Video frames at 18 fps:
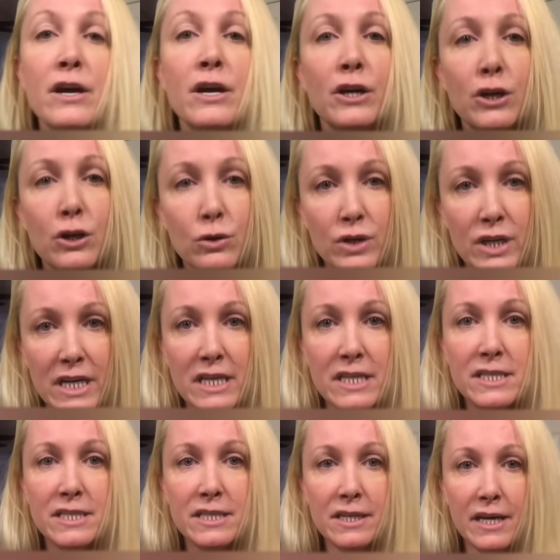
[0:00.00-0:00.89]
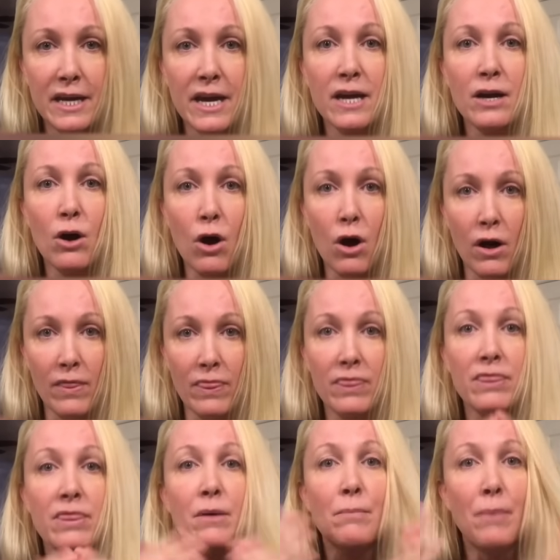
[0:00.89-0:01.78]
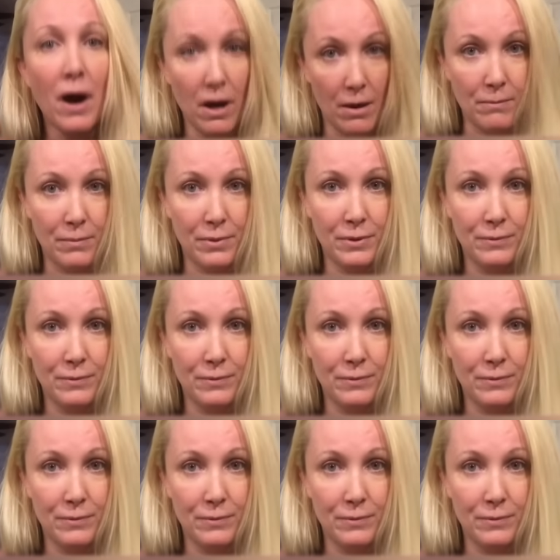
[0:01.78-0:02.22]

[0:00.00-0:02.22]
you need to get on the pump.